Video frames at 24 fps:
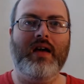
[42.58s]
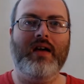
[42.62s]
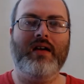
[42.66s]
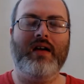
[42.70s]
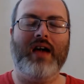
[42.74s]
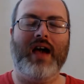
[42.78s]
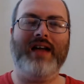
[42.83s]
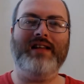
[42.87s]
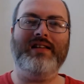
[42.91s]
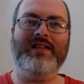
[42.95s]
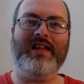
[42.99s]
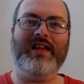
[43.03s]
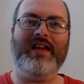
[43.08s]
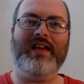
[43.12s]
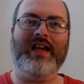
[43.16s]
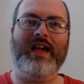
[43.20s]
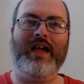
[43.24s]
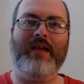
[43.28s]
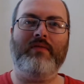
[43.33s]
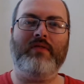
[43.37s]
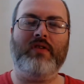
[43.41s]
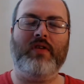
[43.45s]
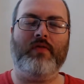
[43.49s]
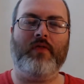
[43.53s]
Indie
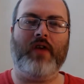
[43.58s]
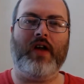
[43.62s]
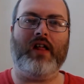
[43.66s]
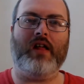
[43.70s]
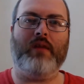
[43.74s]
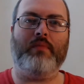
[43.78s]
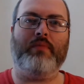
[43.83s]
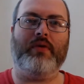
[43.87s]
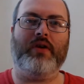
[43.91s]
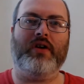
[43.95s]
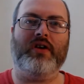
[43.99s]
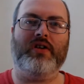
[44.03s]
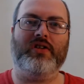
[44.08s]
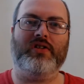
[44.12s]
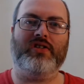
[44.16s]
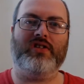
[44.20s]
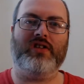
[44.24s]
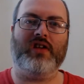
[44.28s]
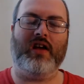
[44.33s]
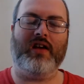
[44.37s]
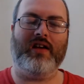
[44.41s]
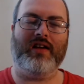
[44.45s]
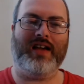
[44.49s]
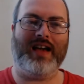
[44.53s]
game developers
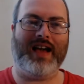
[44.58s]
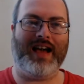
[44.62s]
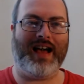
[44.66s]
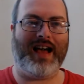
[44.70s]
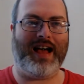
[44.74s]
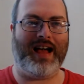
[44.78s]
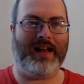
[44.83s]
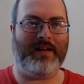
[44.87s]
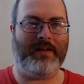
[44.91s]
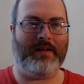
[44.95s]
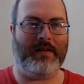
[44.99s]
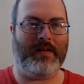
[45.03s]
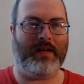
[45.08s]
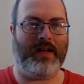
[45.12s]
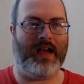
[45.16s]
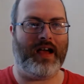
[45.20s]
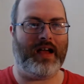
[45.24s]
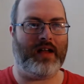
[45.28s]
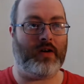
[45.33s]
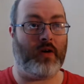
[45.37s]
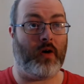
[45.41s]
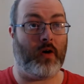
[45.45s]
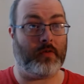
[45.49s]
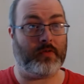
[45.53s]
can,
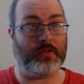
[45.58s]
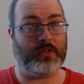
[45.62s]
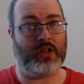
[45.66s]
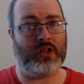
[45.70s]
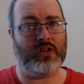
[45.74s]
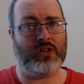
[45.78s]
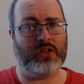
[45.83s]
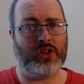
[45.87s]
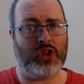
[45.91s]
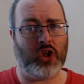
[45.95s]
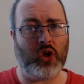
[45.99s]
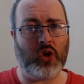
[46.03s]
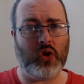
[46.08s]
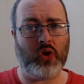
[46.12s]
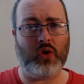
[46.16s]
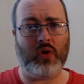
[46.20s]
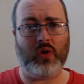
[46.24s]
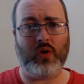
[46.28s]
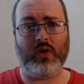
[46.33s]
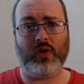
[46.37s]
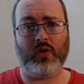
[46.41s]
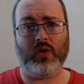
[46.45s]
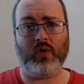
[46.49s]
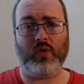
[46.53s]
and often
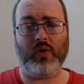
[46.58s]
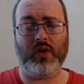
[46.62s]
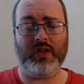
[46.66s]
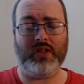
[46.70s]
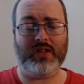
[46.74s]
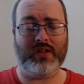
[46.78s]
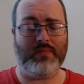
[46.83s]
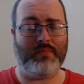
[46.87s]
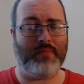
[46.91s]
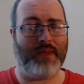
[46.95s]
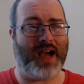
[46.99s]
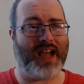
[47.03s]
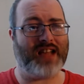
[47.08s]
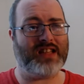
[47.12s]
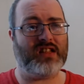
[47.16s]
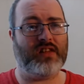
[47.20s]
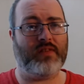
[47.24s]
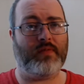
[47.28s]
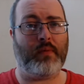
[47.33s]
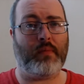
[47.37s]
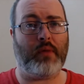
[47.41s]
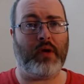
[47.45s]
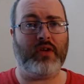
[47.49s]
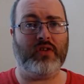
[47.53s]
do, go into
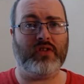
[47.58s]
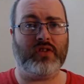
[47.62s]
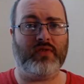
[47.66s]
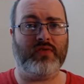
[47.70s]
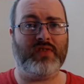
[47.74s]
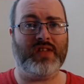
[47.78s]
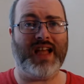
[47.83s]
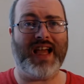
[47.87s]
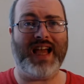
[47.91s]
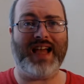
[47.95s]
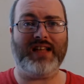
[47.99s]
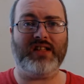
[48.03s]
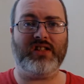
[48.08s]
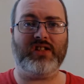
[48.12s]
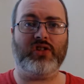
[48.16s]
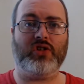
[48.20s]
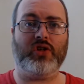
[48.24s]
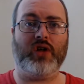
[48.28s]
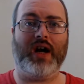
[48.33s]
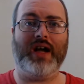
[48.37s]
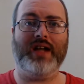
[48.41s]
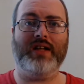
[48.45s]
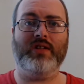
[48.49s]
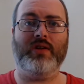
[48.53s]
massive amounts of debts
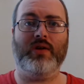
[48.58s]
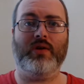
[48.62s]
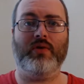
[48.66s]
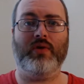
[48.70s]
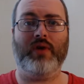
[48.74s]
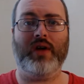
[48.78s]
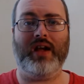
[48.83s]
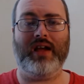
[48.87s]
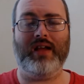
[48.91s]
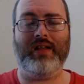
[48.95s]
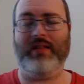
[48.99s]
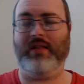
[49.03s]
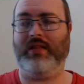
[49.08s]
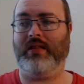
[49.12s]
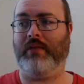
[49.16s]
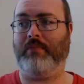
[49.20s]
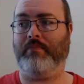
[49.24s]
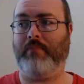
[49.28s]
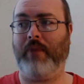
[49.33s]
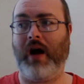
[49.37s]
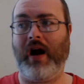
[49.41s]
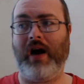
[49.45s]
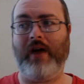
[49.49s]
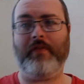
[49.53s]
trying to create the
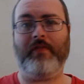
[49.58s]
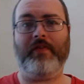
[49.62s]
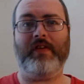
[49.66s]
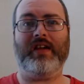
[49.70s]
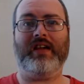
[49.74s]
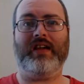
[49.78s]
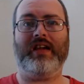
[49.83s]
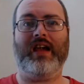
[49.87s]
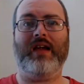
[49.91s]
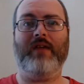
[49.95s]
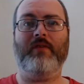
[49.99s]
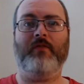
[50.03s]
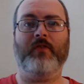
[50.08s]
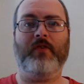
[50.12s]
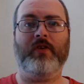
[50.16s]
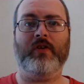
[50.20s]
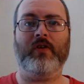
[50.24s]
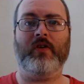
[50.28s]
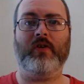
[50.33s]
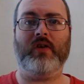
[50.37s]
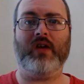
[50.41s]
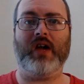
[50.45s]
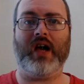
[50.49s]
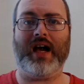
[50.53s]
perfect game for
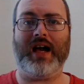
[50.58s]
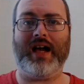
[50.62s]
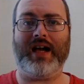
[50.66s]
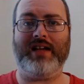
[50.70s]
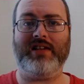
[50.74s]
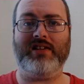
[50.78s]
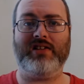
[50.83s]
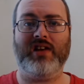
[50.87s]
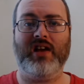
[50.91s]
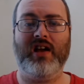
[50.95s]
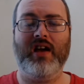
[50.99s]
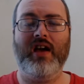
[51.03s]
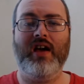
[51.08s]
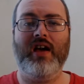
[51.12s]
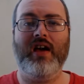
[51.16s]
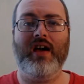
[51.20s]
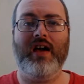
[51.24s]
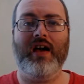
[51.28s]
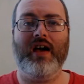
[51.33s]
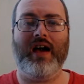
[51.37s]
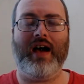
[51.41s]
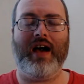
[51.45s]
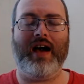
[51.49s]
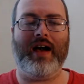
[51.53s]
you guys,
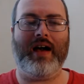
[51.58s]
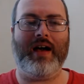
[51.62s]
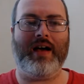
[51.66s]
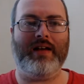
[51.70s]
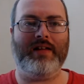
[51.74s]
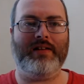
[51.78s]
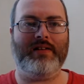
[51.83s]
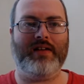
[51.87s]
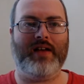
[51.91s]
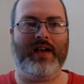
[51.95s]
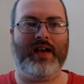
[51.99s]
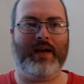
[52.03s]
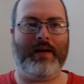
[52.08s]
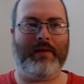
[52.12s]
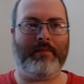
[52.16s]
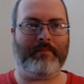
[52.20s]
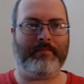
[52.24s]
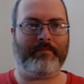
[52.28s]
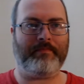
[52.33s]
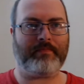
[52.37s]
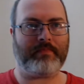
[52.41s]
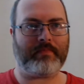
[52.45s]
and then